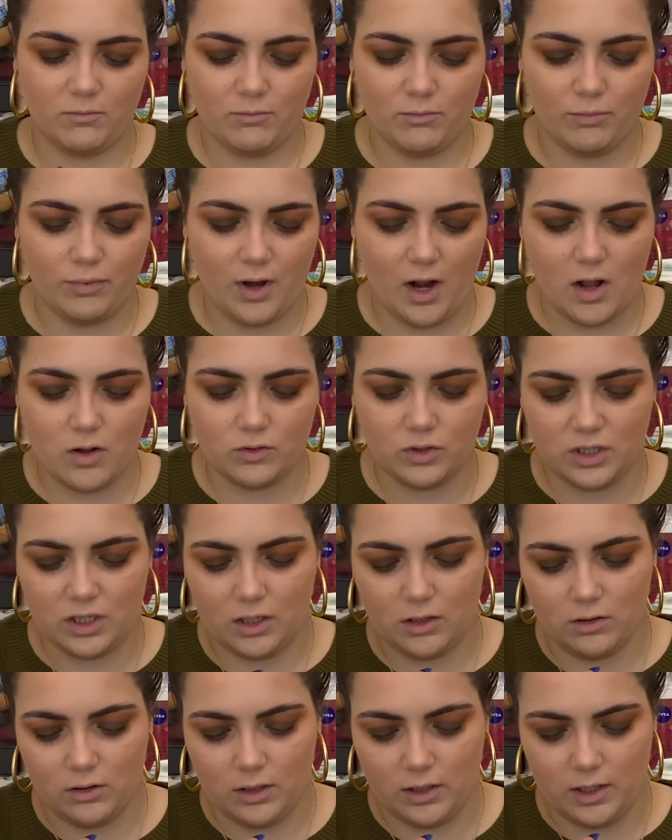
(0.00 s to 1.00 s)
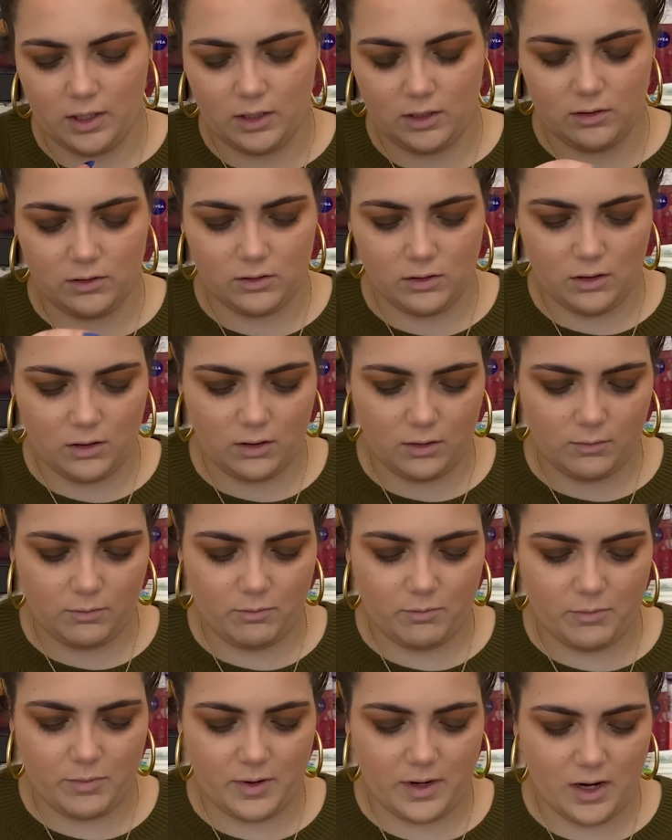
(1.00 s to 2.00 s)
brow gel in dark
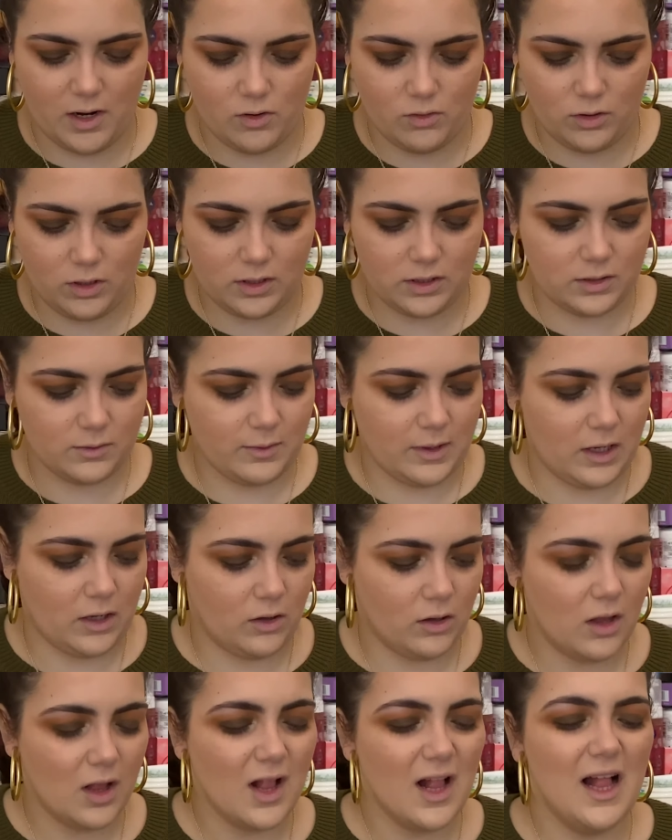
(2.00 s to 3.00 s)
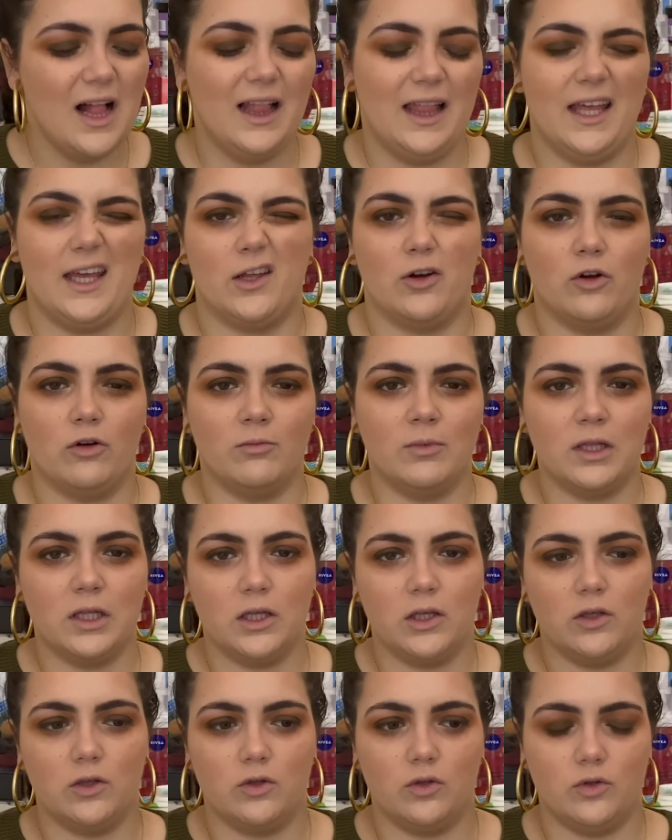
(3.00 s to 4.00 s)
brown as well. Like, I
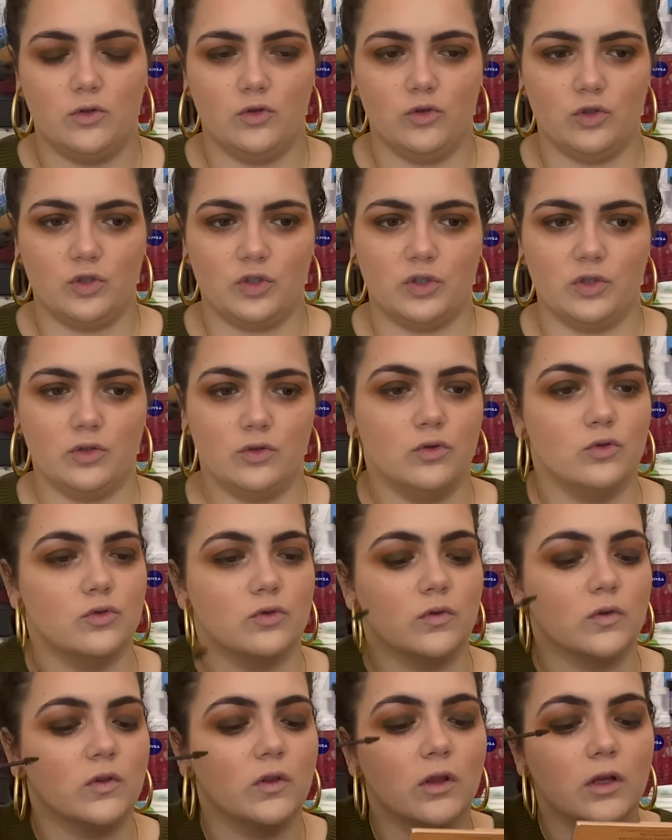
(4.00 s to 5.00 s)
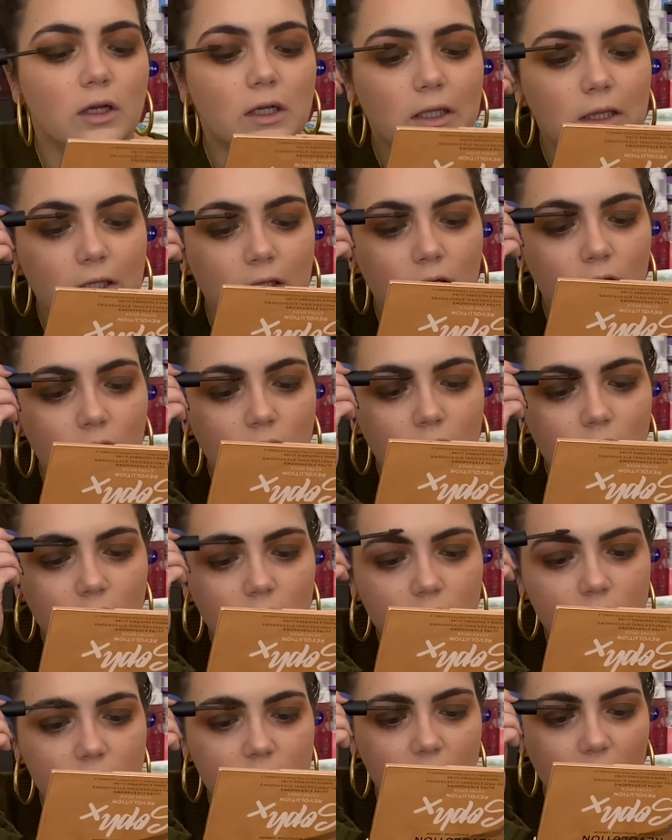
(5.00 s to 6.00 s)
normally used to use the clear
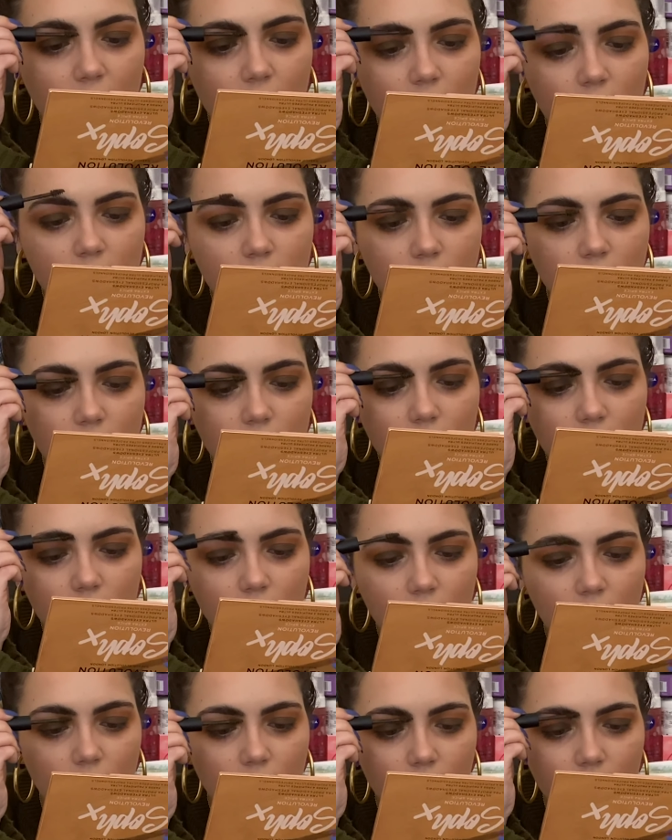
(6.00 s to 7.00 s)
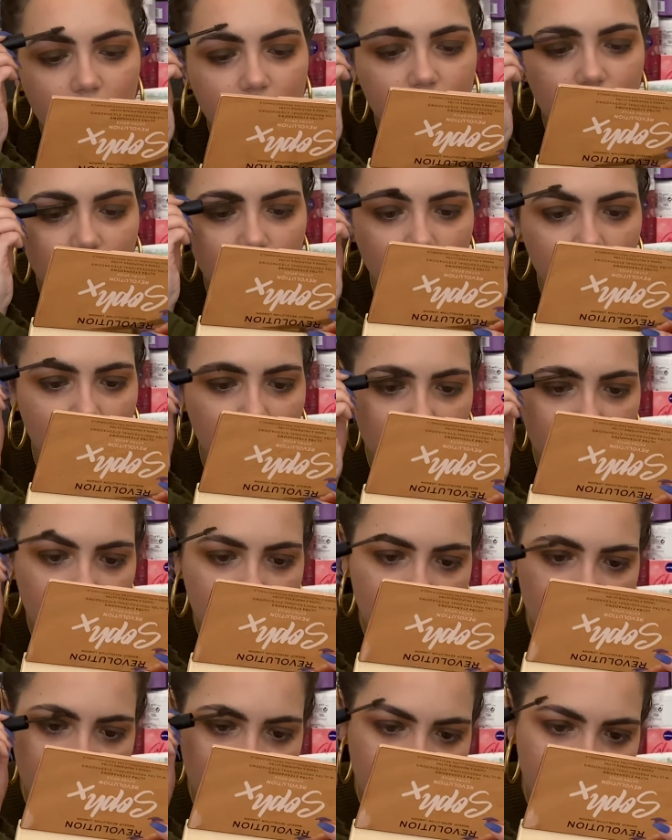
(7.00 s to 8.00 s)
gel. Oh, that's too
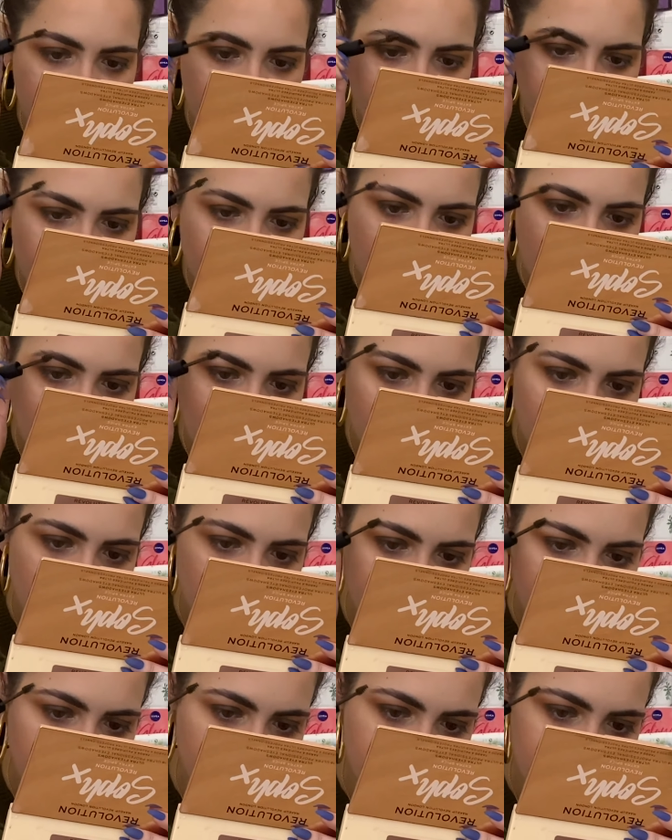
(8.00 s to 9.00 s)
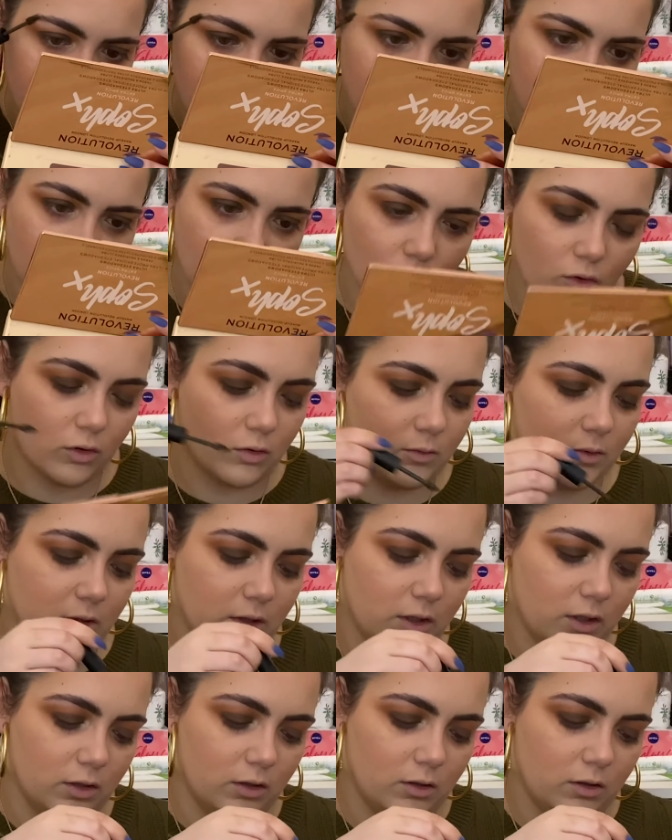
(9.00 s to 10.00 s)
much. Because I
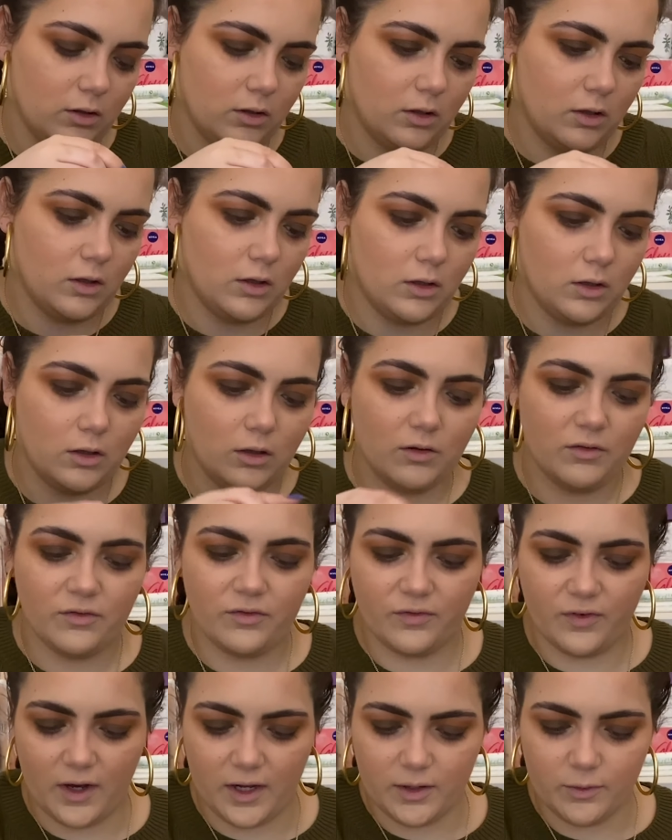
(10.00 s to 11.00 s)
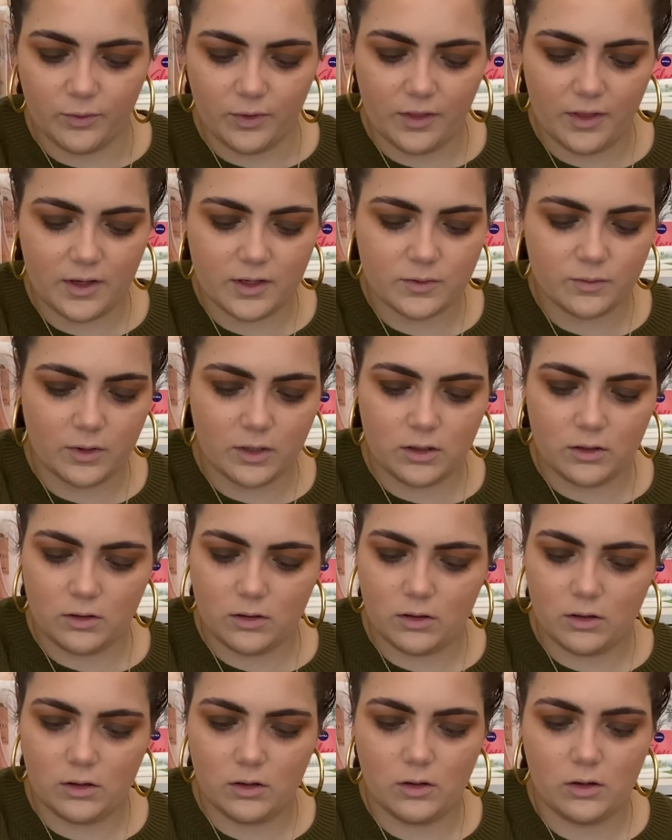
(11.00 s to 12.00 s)
normally fight with this one.
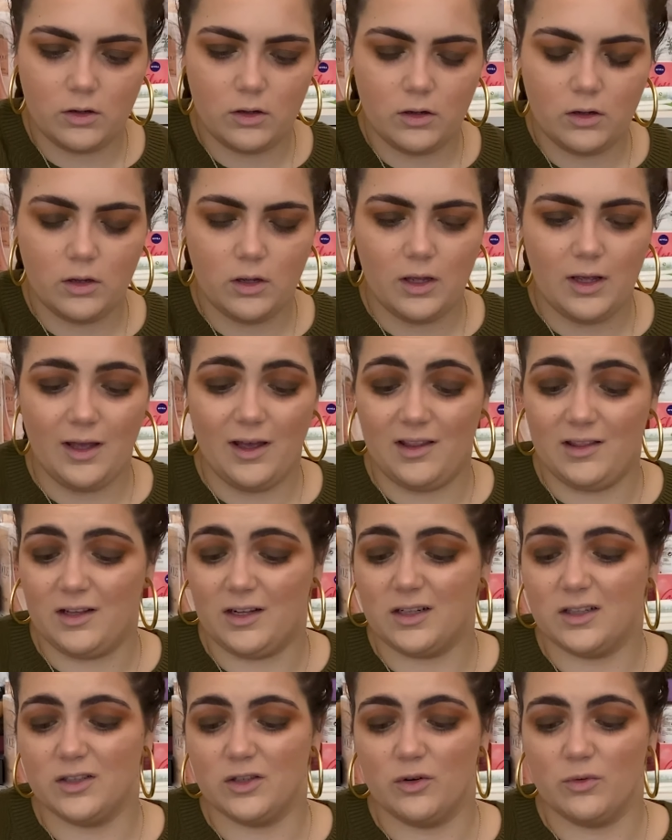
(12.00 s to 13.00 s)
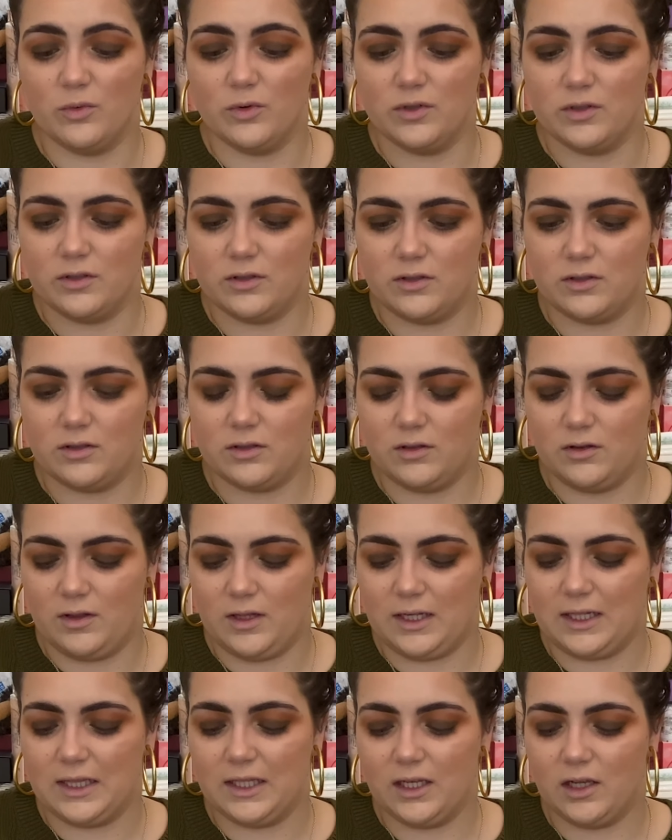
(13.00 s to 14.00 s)
And the clear
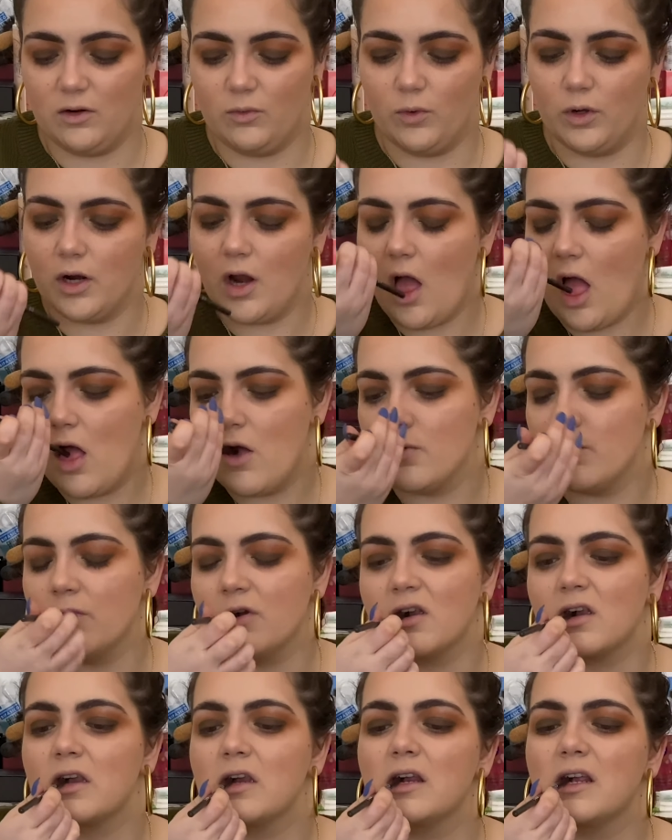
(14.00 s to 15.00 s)
one was